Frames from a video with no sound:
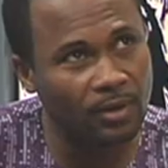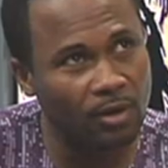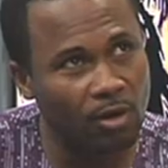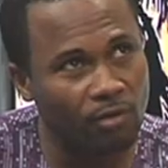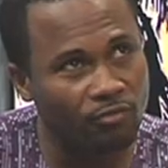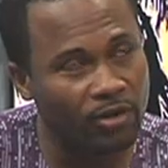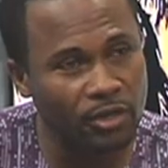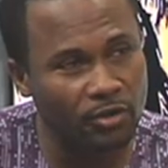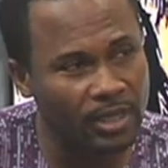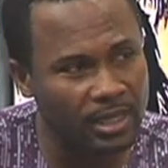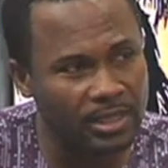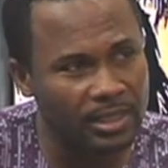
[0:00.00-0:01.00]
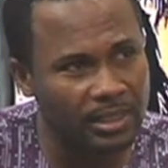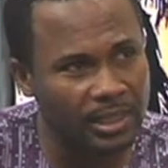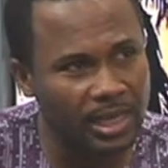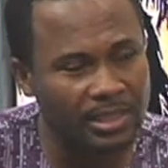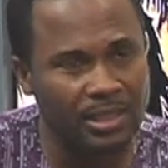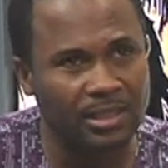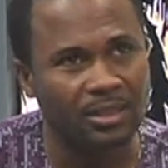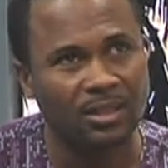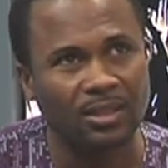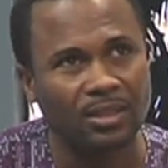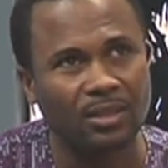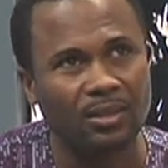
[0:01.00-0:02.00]
uh, on radio yesterday, I said,
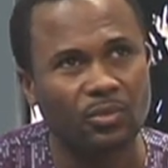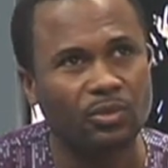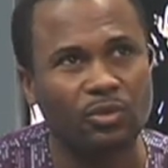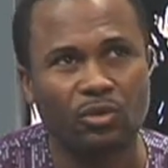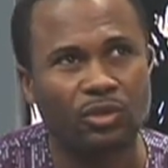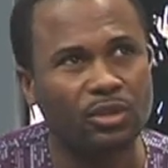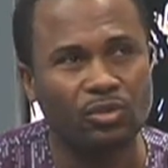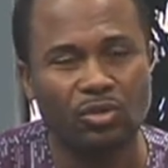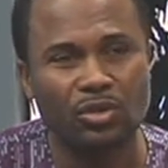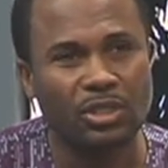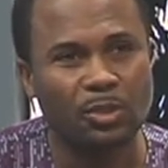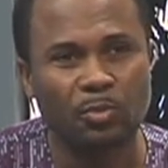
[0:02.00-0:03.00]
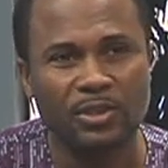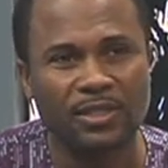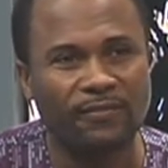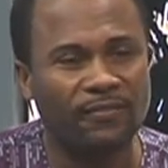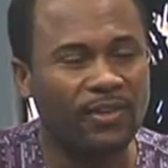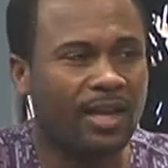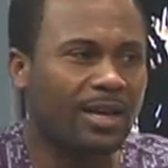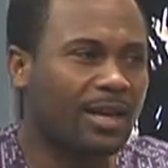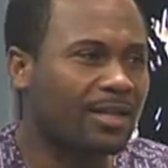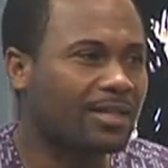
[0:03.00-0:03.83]
George, George is putting fear in us